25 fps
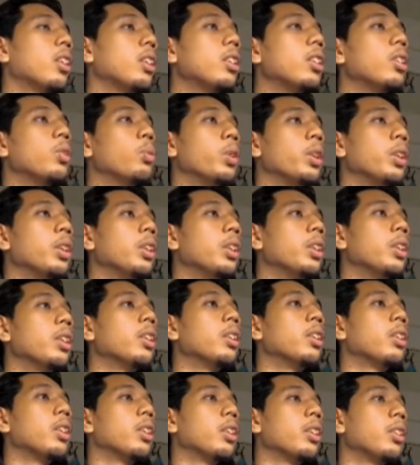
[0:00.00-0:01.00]
it
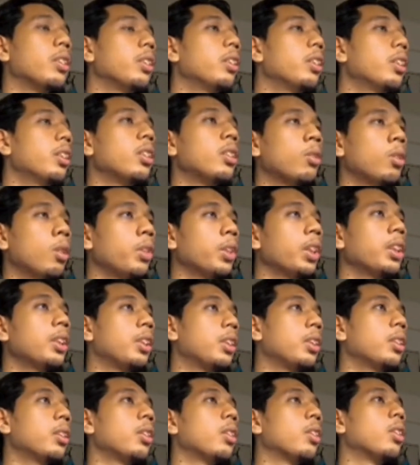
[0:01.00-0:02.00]
will trigger a
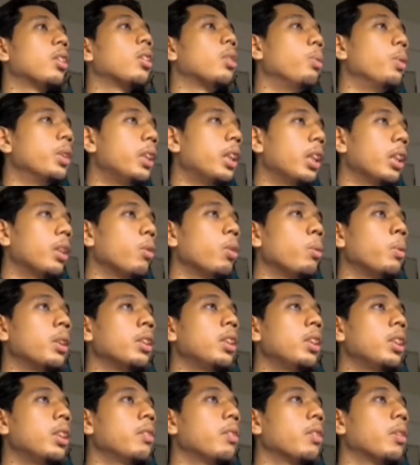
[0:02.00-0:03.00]
notification which then will be
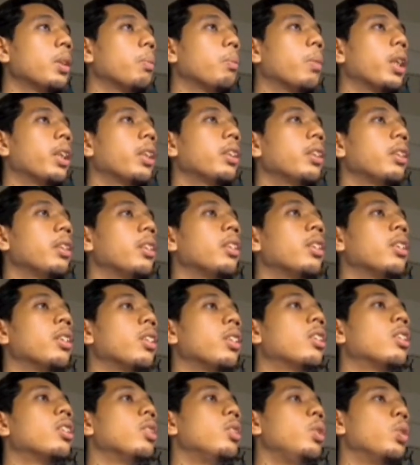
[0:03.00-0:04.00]
received by the
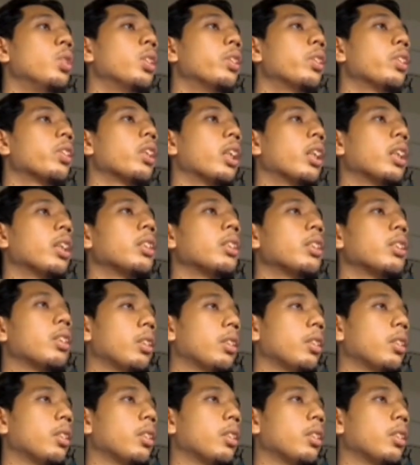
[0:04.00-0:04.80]
users class.